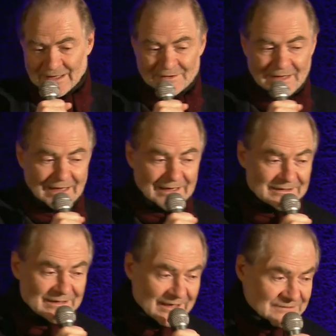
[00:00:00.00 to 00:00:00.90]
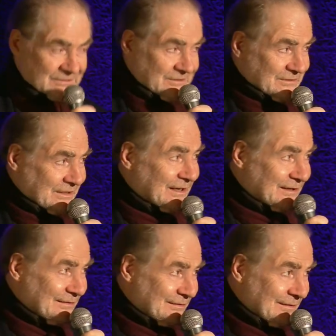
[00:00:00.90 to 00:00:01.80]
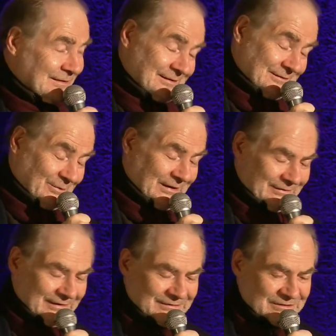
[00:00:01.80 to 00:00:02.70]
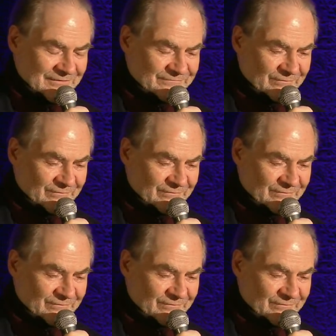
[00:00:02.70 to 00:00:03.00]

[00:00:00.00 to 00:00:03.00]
In the Hungarian case, well, I'd like to hear